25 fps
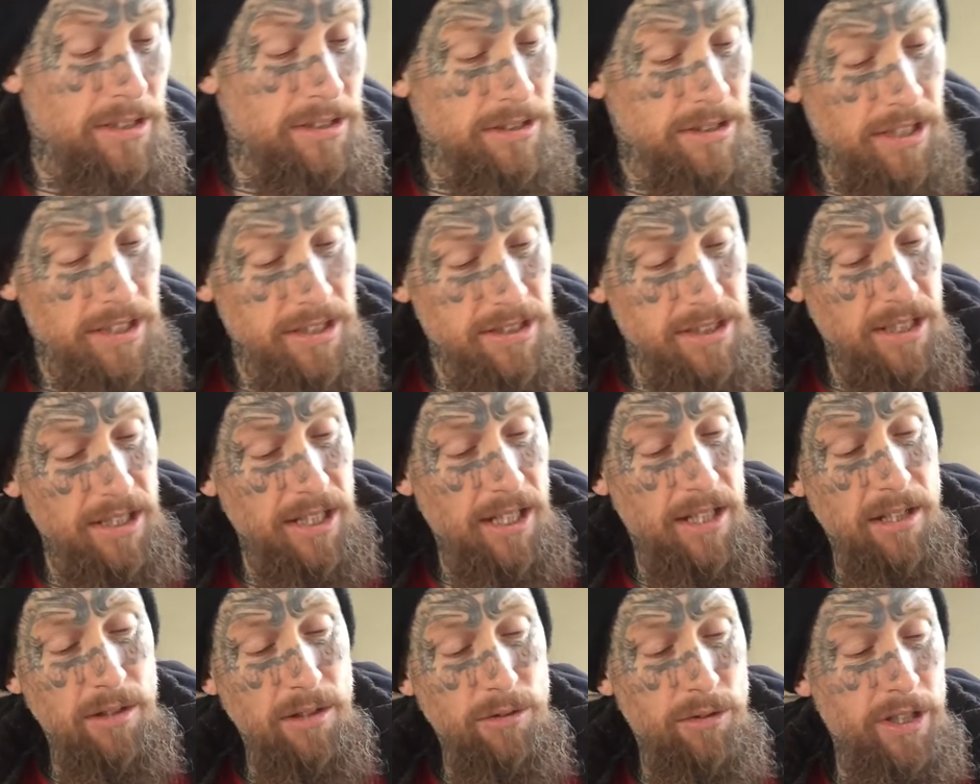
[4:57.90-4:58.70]
So that's
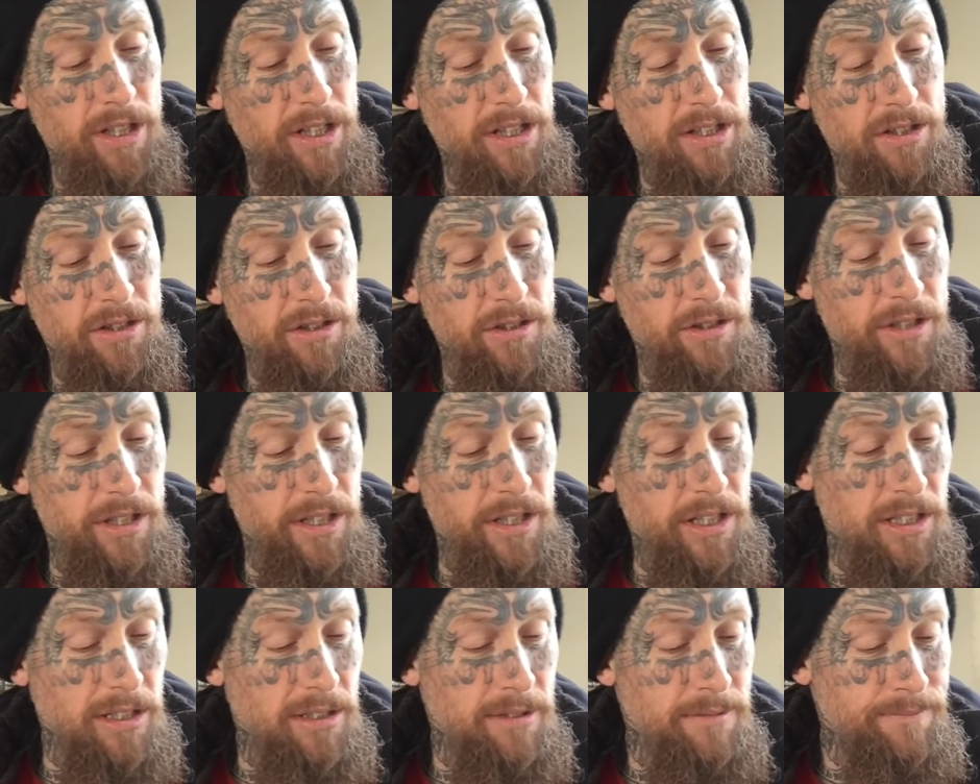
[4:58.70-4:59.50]
another
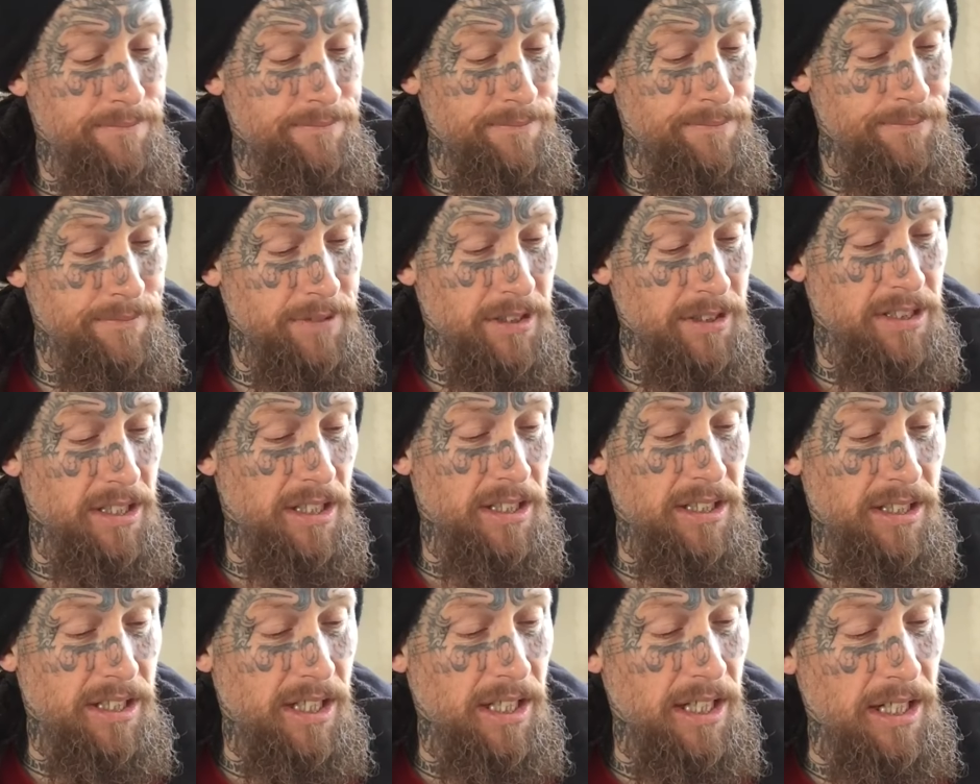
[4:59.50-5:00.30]
reoccurring. I
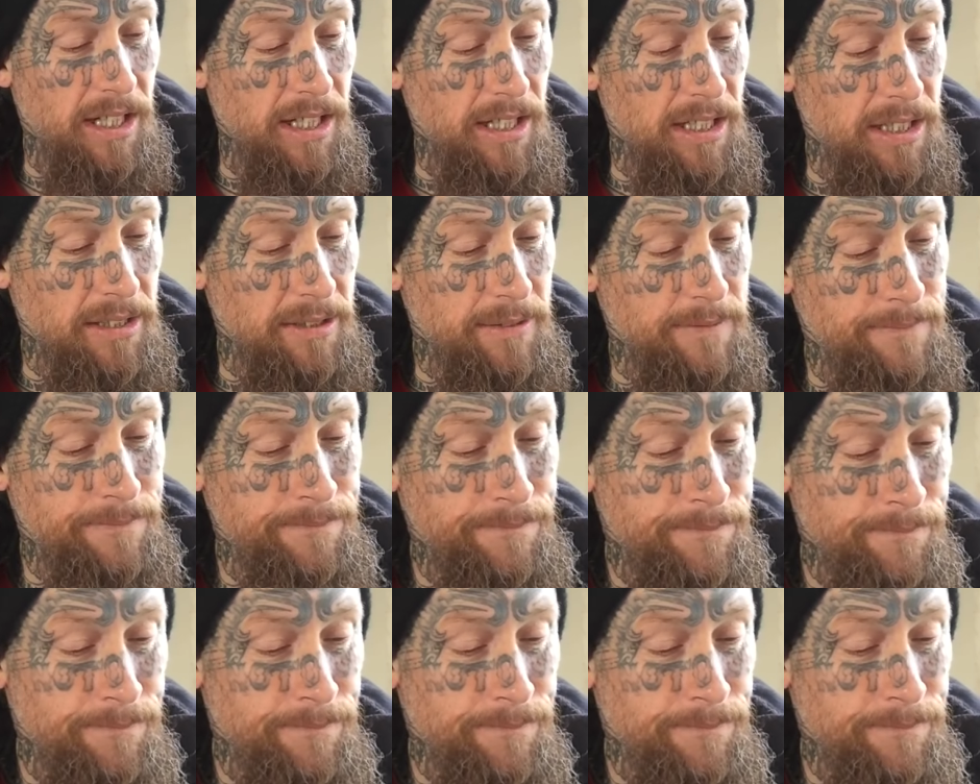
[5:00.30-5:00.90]
said killing.